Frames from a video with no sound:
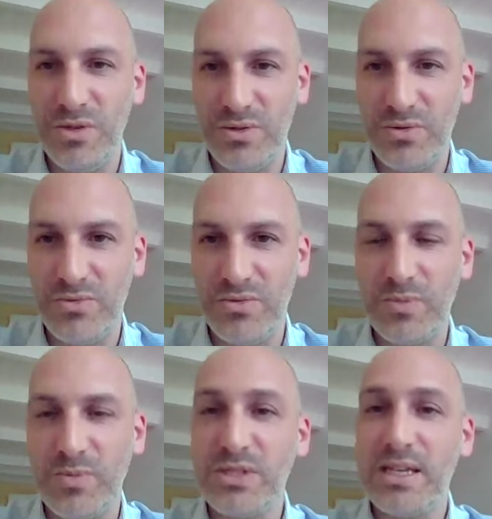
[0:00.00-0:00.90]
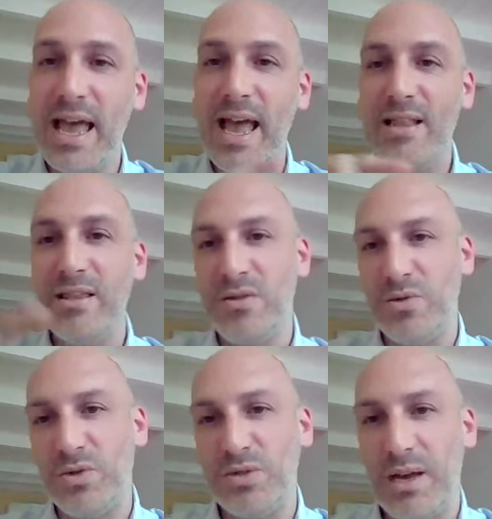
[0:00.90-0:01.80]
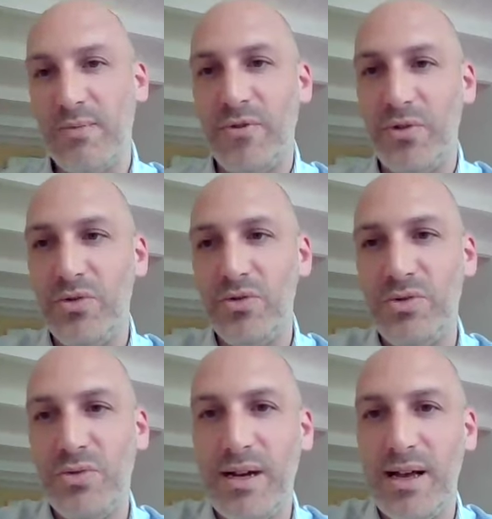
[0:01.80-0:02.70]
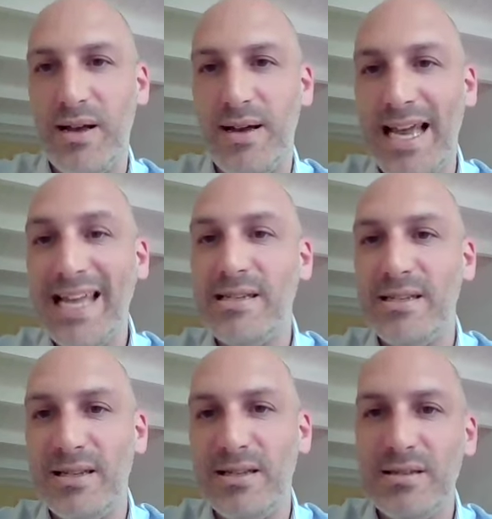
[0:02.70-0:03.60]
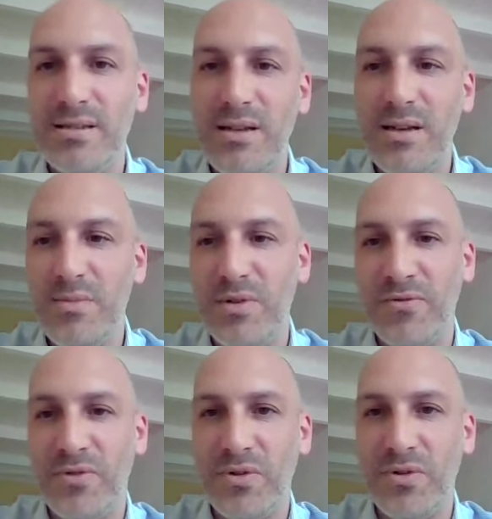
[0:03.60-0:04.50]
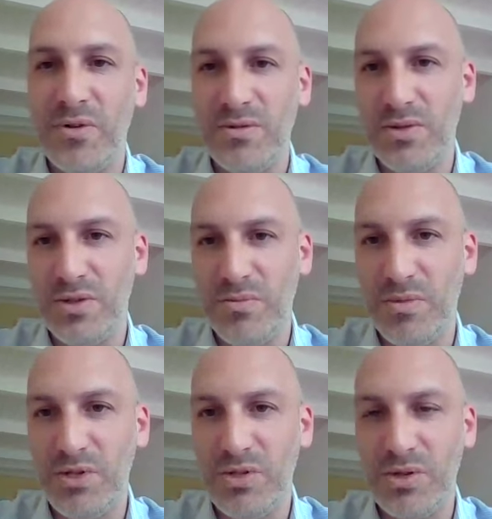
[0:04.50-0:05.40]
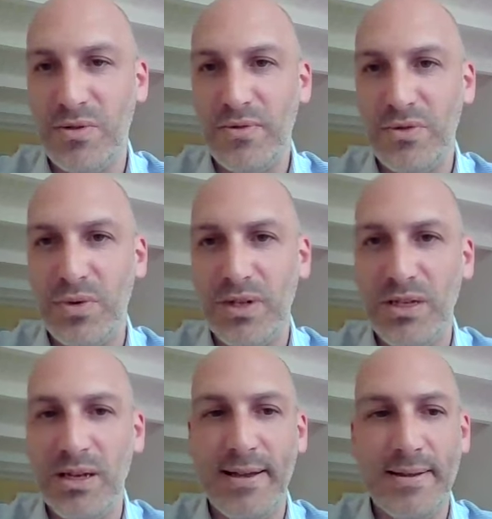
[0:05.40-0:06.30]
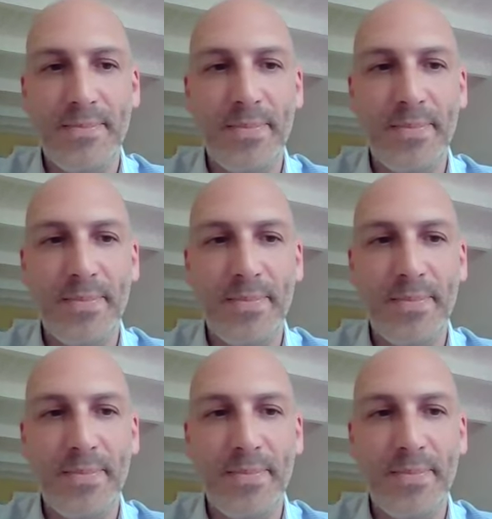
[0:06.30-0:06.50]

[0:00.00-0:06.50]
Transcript: your response and also time for you to edit it before the submissions on the 29th.